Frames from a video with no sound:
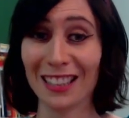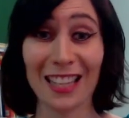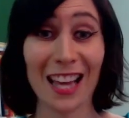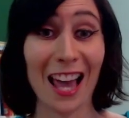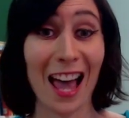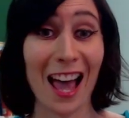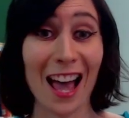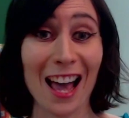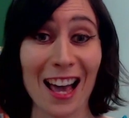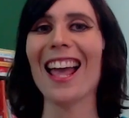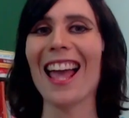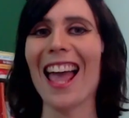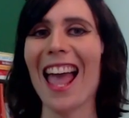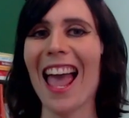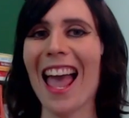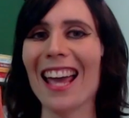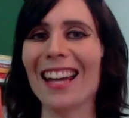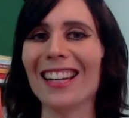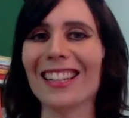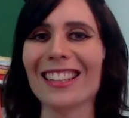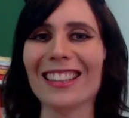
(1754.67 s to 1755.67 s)
Yeah.
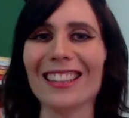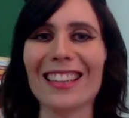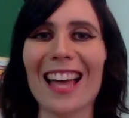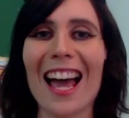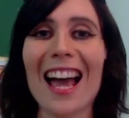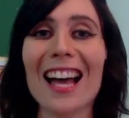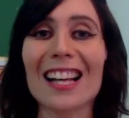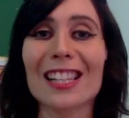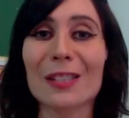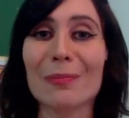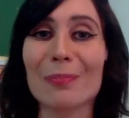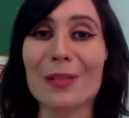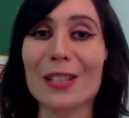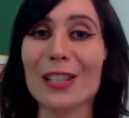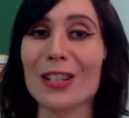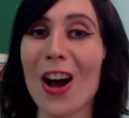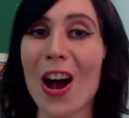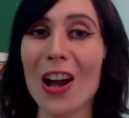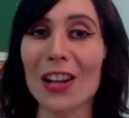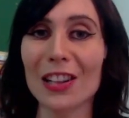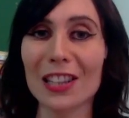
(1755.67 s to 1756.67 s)
And last but
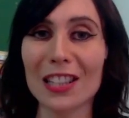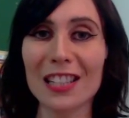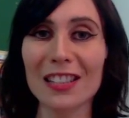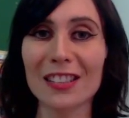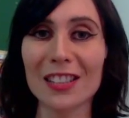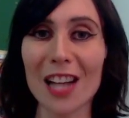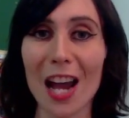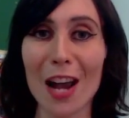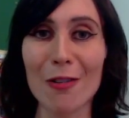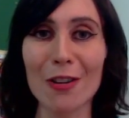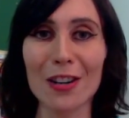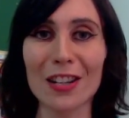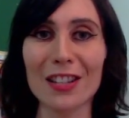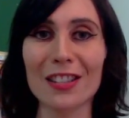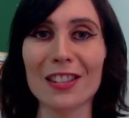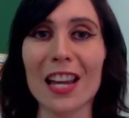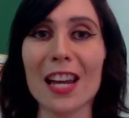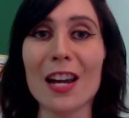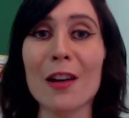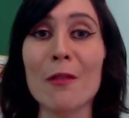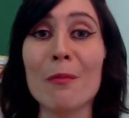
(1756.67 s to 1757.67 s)
not least, I want to
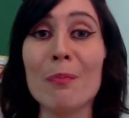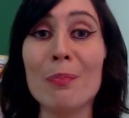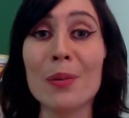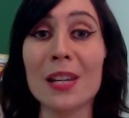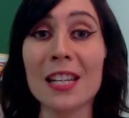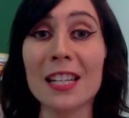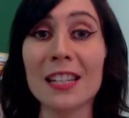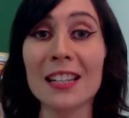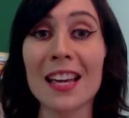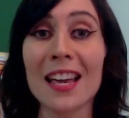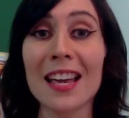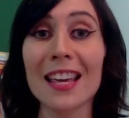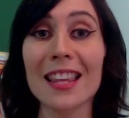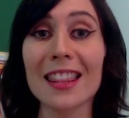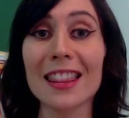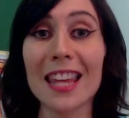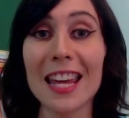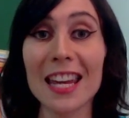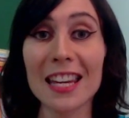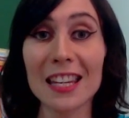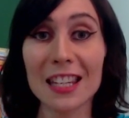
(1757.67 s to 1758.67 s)
say a big
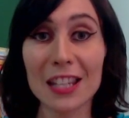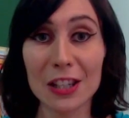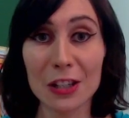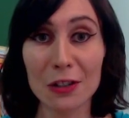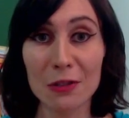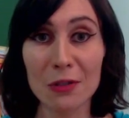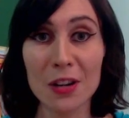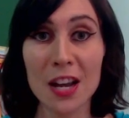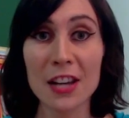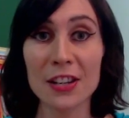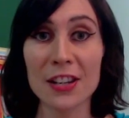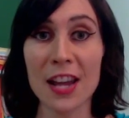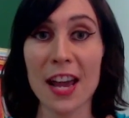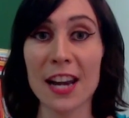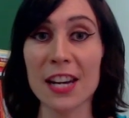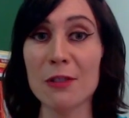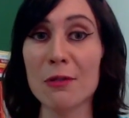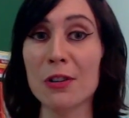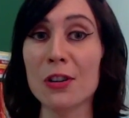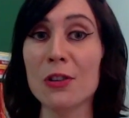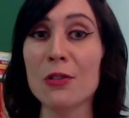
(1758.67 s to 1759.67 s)
thank you to
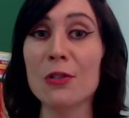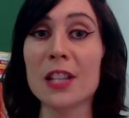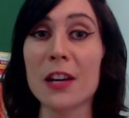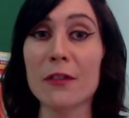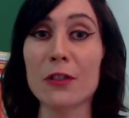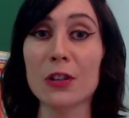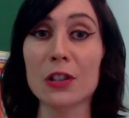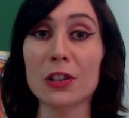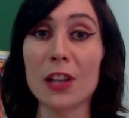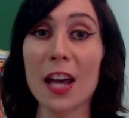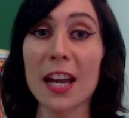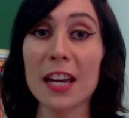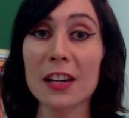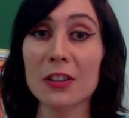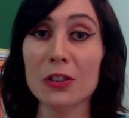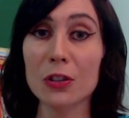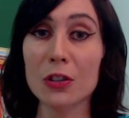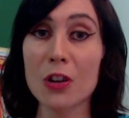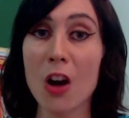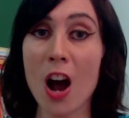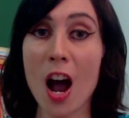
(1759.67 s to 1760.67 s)
anyone who's ever
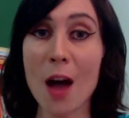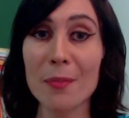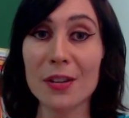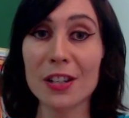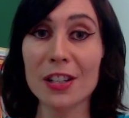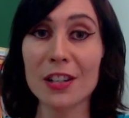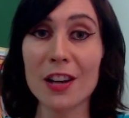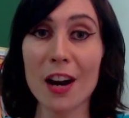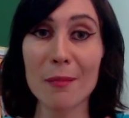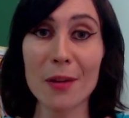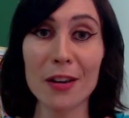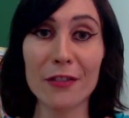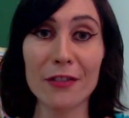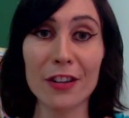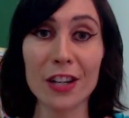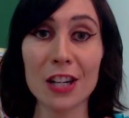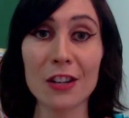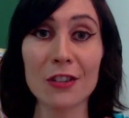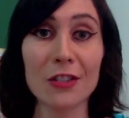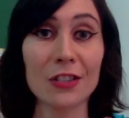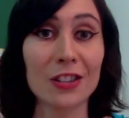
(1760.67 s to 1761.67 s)
liked or commented on my
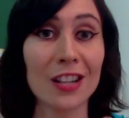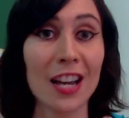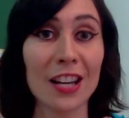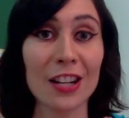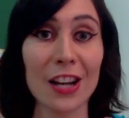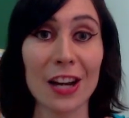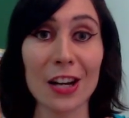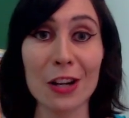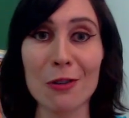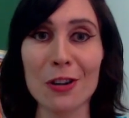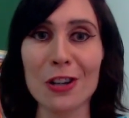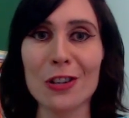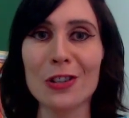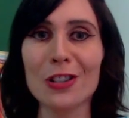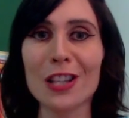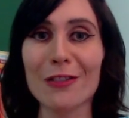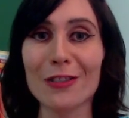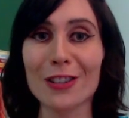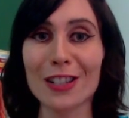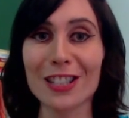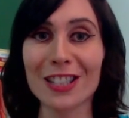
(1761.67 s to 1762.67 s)
videos, to anyone who's
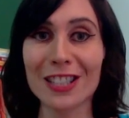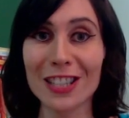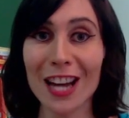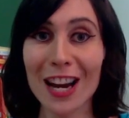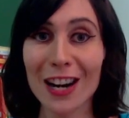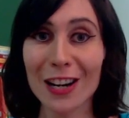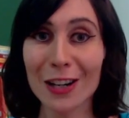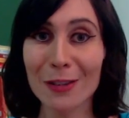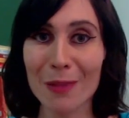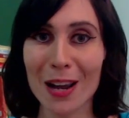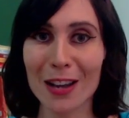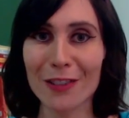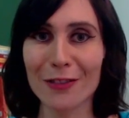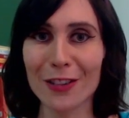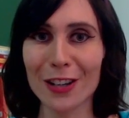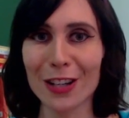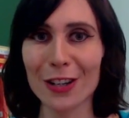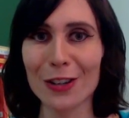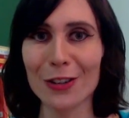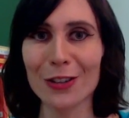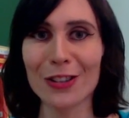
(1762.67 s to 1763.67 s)
ever shared my
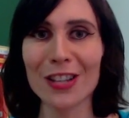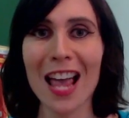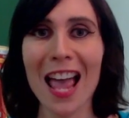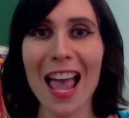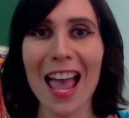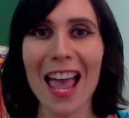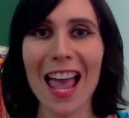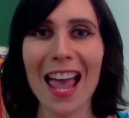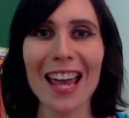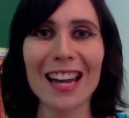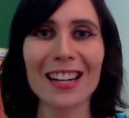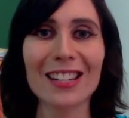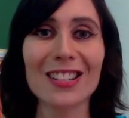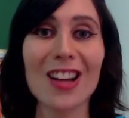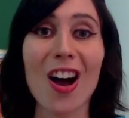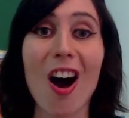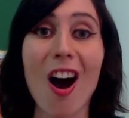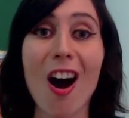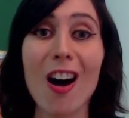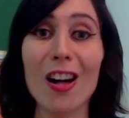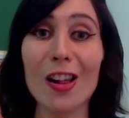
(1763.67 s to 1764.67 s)
videos, and
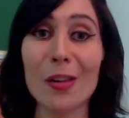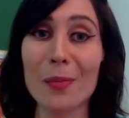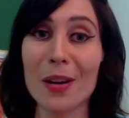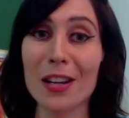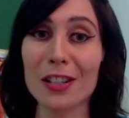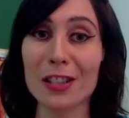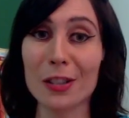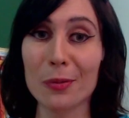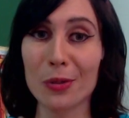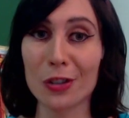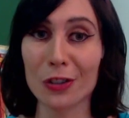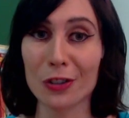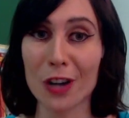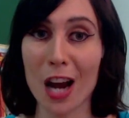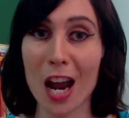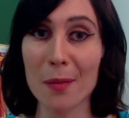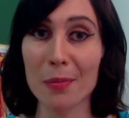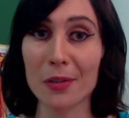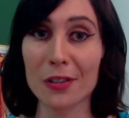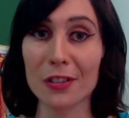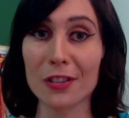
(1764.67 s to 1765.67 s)
to all my
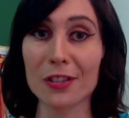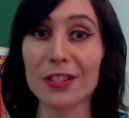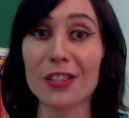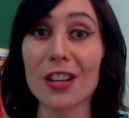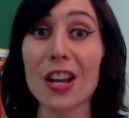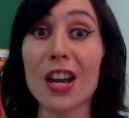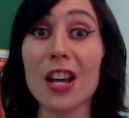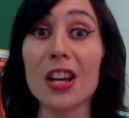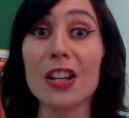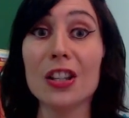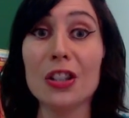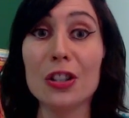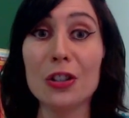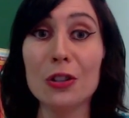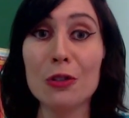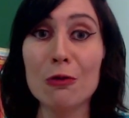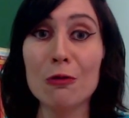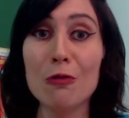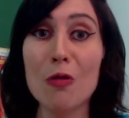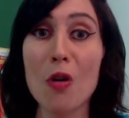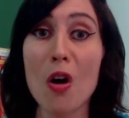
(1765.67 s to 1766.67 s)
subscribers.
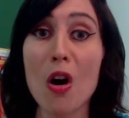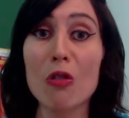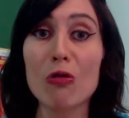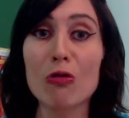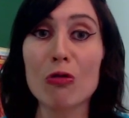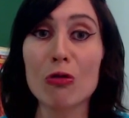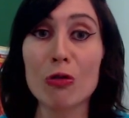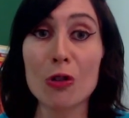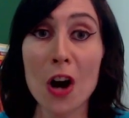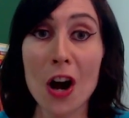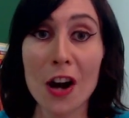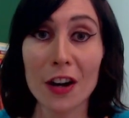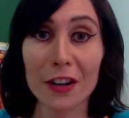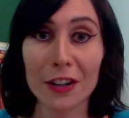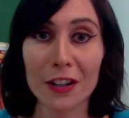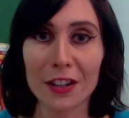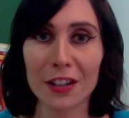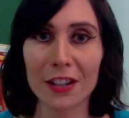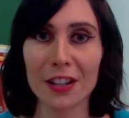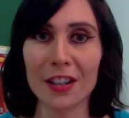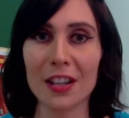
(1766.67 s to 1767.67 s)
You
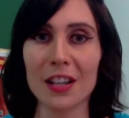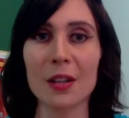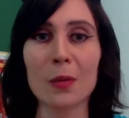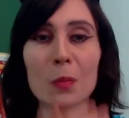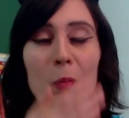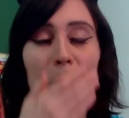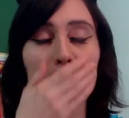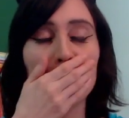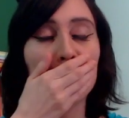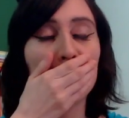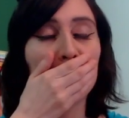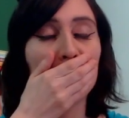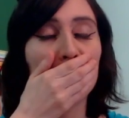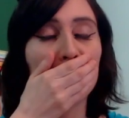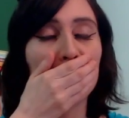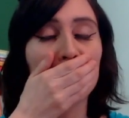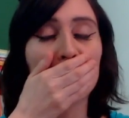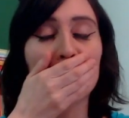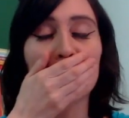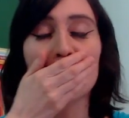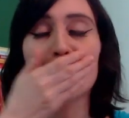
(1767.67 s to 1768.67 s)
rock.
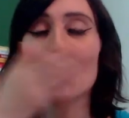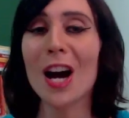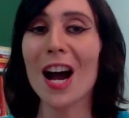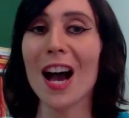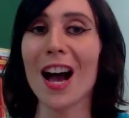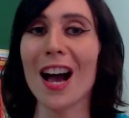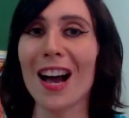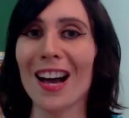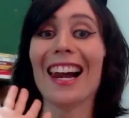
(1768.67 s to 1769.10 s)
Mwah.